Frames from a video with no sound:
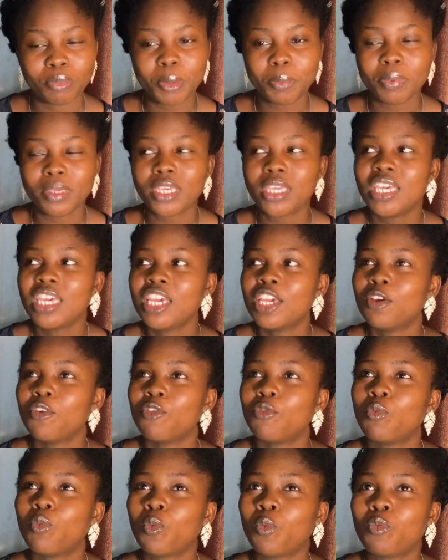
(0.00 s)
Maybe
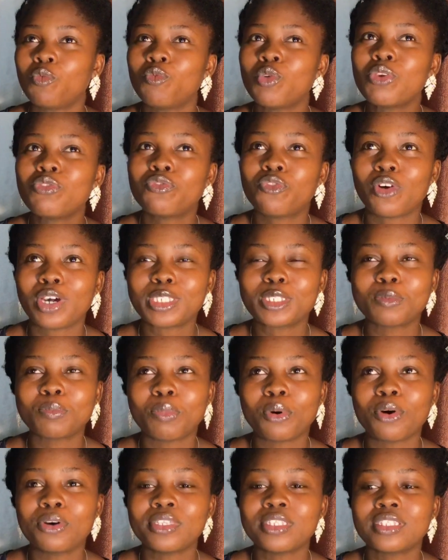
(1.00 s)
we
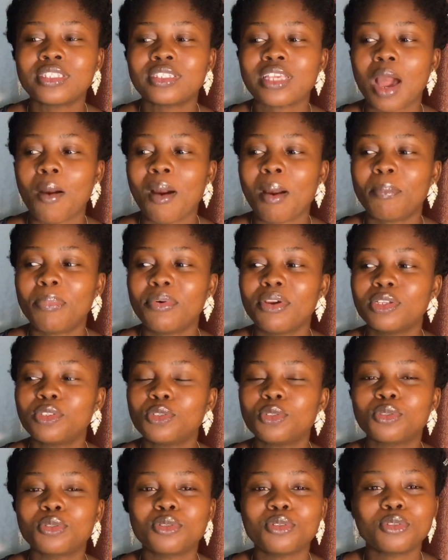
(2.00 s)
firstborns, our parents
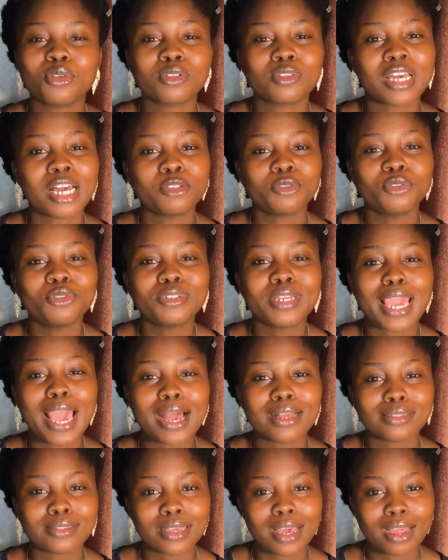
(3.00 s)
used to use us and do
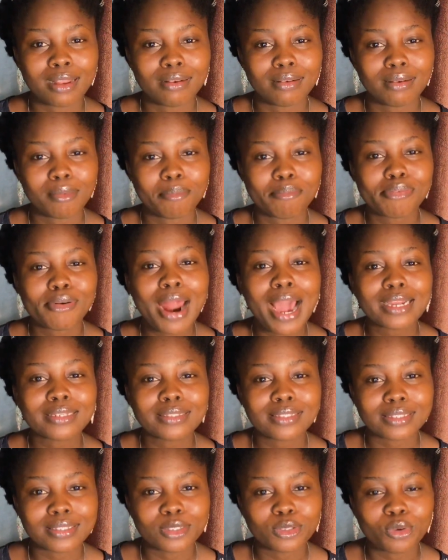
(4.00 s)
rehearsal
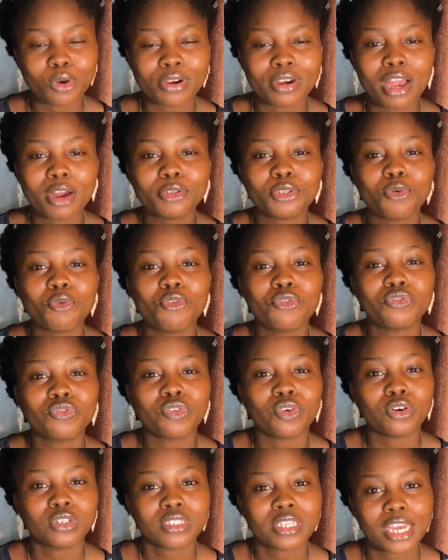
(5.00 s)
practice on how they will
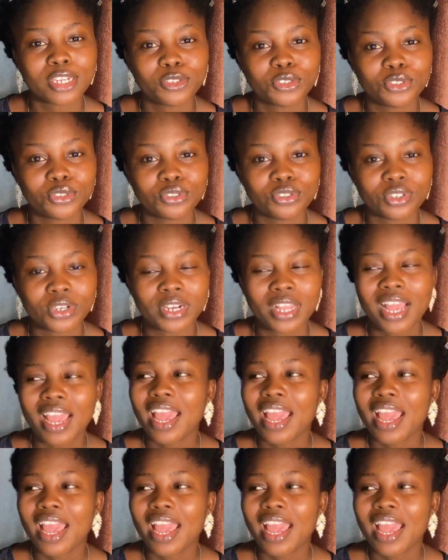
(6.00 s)
flog their children.